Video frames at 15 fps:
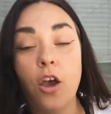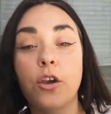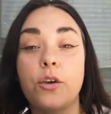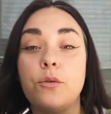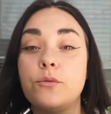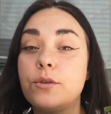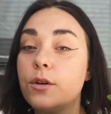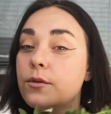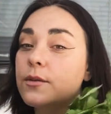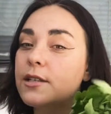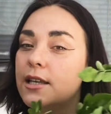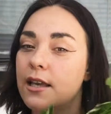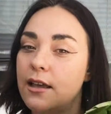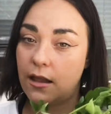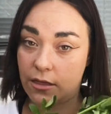You do
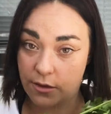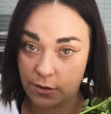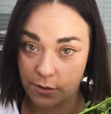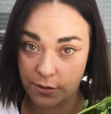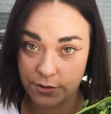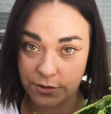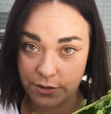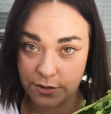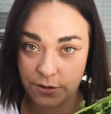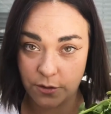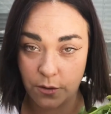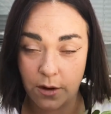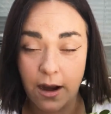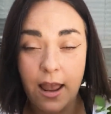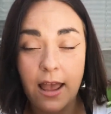see it grocery
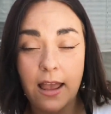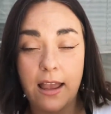store